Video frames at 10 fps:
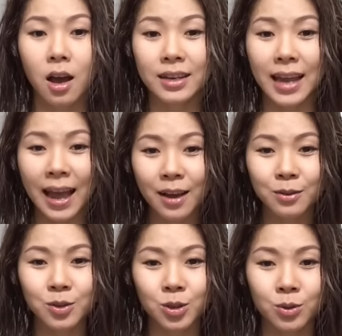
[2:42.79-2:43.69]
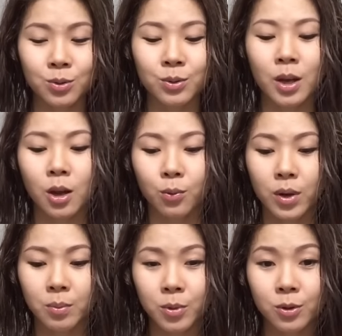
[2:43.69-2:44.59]
on how to
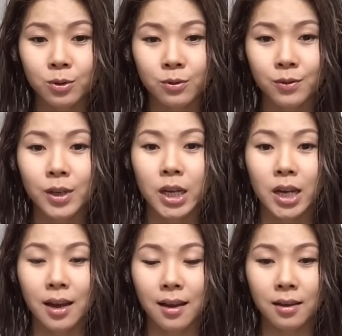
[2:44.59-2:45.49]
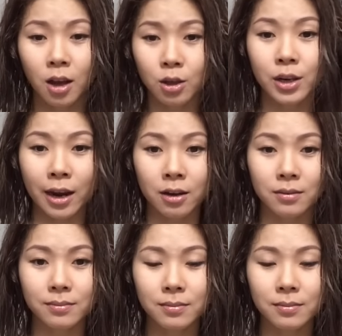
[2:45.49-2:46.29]
remove colored hair.